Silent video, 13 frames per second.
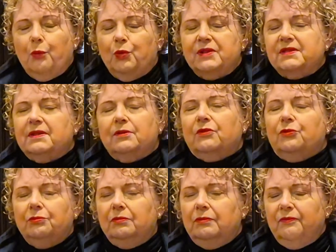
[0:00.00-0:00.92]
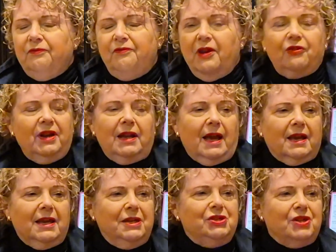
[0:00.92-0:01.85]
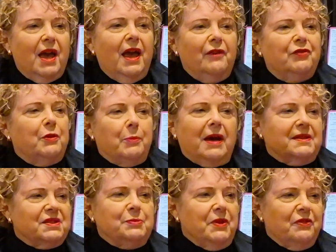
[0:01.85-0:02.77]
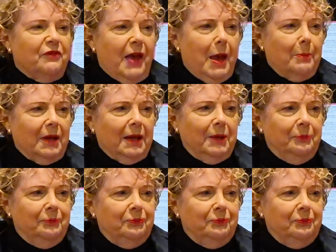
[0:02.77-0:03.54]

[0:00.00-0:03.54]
was very lucky to have the Smith family.